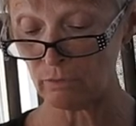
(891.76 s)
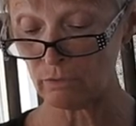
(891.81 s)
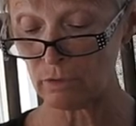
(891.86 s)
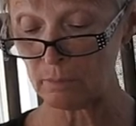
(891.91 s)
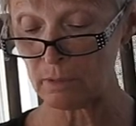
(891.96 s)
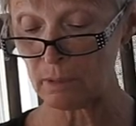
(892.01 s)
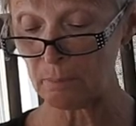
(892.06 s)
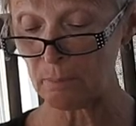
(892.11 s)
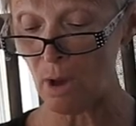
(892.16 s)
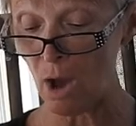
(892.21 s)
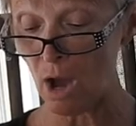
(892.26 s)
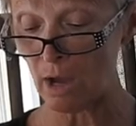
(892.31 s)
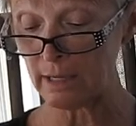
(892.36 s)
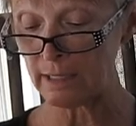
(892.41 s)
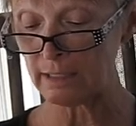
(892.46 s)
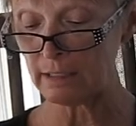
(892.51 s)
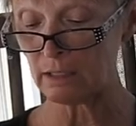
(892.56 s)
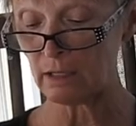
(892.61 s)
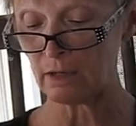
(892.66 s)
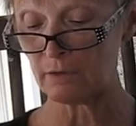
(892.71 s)
from the
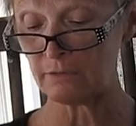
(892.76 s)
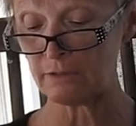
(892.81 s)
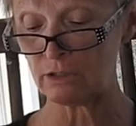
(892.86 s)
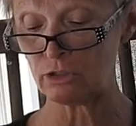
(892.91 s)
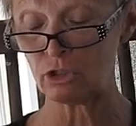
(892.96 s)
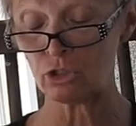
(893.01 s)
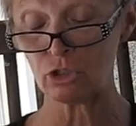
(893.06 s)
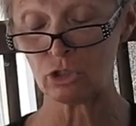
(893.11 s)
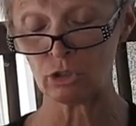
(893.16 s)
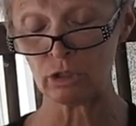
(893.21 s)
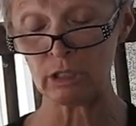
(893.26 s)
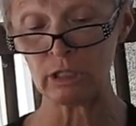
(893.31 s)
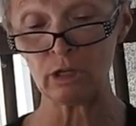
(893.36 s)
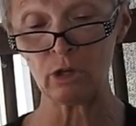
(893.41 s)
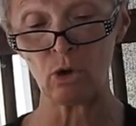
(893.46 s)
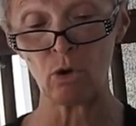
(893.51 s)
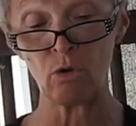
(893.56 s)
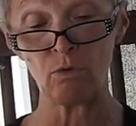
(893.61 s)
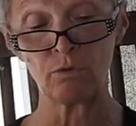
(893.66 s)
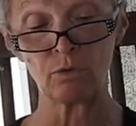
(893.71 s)
pocket of his dirty
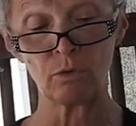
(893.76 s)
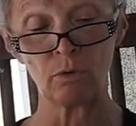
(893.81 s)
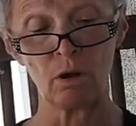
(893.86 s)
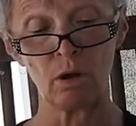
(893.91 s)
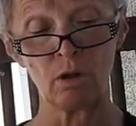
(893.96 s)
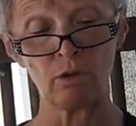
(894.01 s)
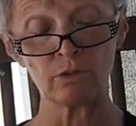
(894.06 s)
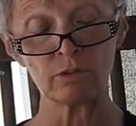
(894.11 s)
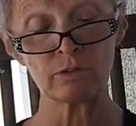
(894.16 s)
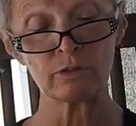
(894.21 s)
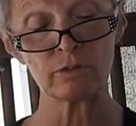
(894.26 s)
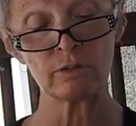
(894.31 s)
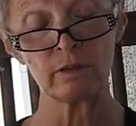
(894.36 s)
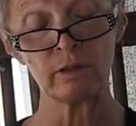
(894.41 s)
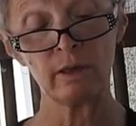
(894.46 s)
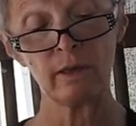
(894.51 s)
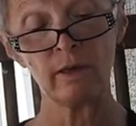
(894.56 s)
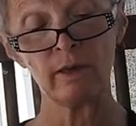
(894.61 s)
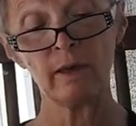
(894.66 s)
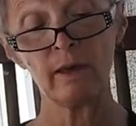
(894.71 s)
overalls,
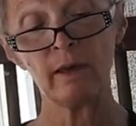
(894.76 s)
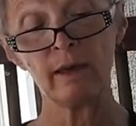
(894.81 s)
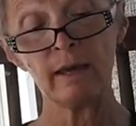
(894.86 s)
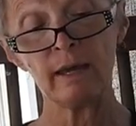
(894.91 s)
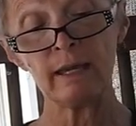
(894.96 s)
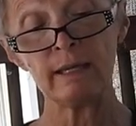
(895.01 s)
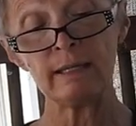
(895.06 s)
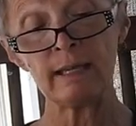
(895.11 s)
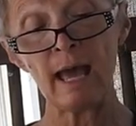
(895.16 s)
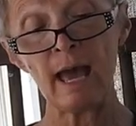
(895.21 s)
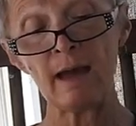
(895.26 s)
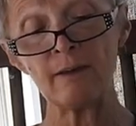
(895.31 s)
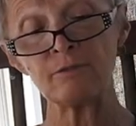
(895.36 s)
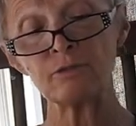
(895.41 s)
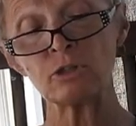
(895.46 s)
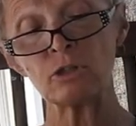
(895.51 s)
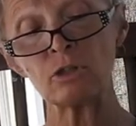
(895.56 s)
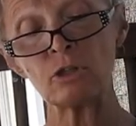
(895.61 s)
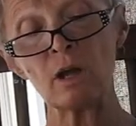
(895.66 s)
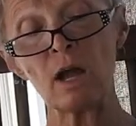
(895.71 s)
and
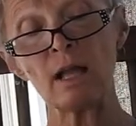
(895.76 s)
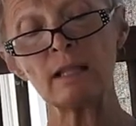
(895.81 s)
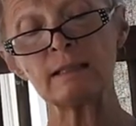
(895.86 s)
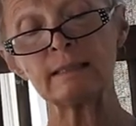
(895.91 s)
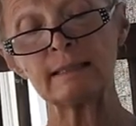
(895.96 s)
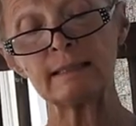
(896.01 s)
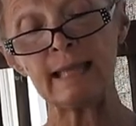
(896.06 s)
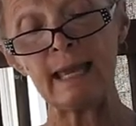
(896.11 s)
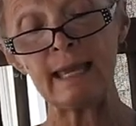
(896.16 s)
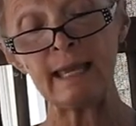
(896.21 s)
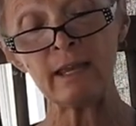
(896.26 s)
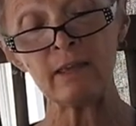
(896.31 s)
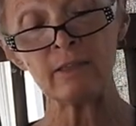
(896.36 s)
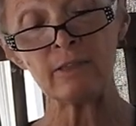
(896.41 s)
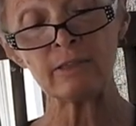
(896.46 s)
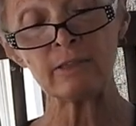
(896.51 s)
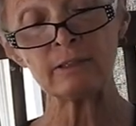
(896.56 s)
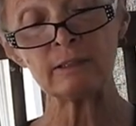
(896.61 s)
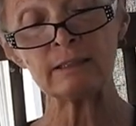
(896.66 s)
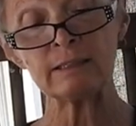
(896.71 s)
after
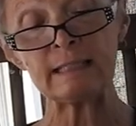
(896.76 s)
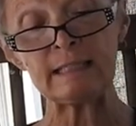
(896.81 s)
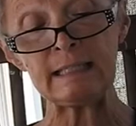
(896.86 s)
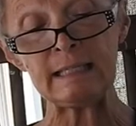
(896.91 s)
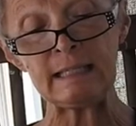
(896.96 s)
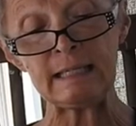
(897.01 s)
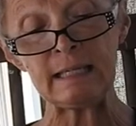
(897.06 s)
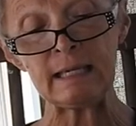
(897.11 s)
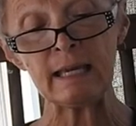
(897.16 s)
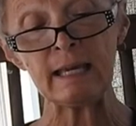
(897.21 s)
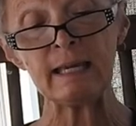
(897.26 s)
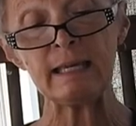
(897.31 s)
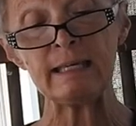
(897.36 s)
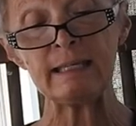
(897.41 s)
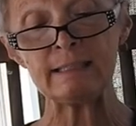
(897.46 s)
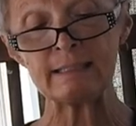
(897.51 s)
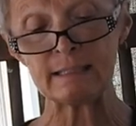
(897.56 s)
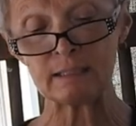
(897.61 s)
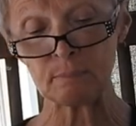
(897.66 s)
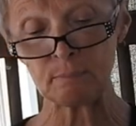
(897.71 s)
lengthily
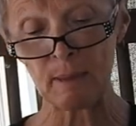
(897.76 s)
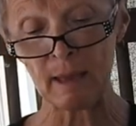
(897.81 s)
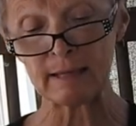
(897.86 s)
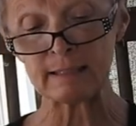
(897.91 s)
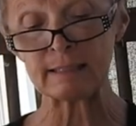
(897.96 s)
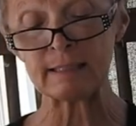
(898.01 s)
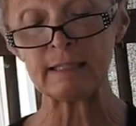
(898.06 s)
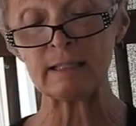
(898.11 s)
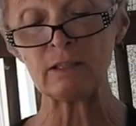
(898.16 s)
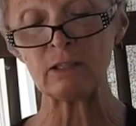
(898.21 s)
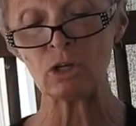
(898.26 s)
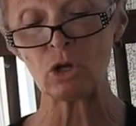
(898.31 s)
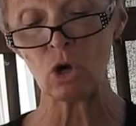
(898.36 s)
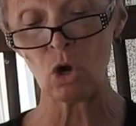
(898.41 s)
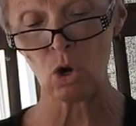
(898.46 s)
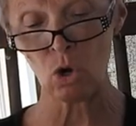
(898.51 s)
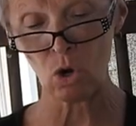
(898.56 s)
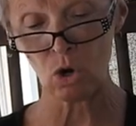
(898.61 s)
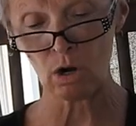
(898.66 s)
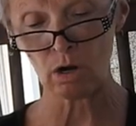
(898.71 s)
inspecting the
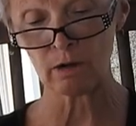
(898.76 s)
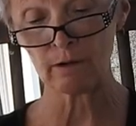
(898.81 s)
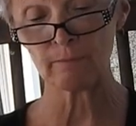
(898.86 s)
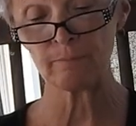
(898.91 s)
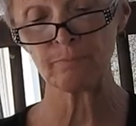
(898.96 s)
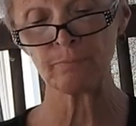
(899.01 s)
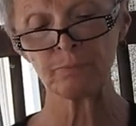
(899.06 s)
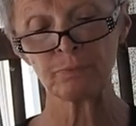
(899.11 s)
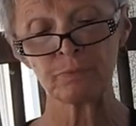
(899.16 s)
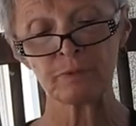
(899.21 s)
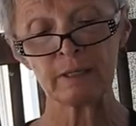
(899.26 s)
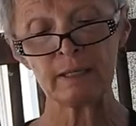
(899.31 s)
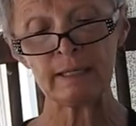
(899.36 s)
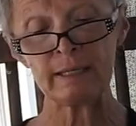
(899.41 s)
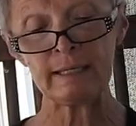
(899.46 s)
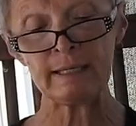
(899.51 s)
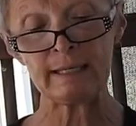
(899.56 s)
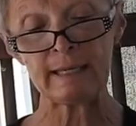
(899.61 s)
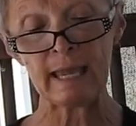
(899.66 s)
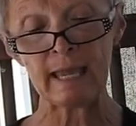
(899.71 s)
car,
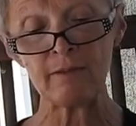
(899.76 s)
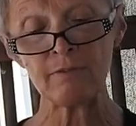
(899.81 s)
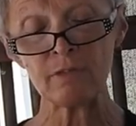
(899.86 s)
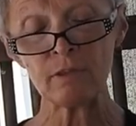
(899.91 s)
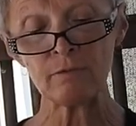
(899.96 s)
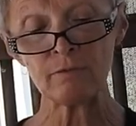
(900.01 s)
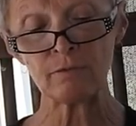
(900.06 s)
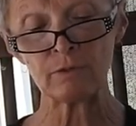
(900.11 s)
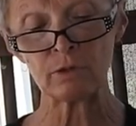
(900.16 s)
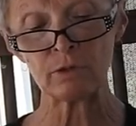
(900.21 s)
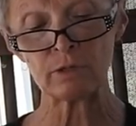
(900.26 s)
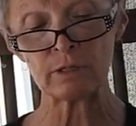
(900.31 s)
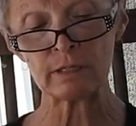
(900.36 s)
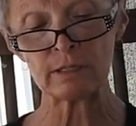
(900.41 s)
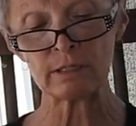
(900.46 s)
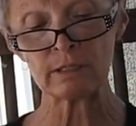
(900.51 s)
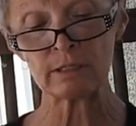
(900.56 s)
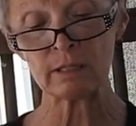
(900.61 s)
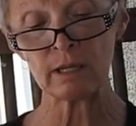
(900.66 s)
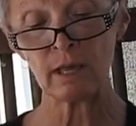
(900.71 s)
he gave the
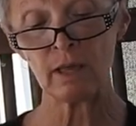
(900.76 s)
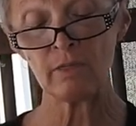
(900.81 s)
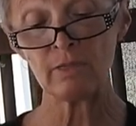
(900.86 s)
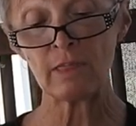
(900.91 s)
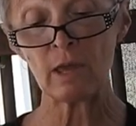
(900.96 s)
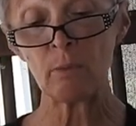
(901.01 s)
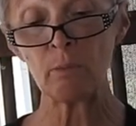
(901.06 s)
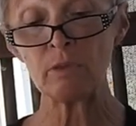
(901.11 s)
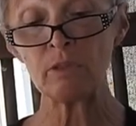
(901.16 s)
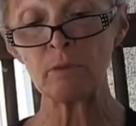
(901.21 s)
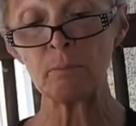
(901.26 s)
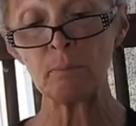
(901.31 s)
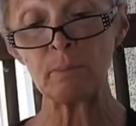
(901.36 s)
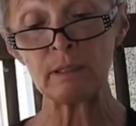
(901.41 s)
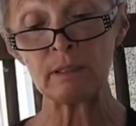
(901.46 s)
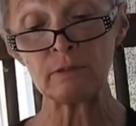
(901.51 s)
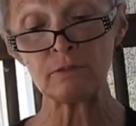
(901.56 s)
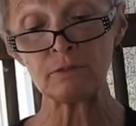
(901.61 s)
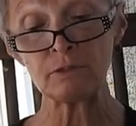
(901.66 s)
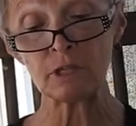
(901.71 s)
verdict that with a
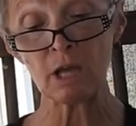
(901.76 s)
bit of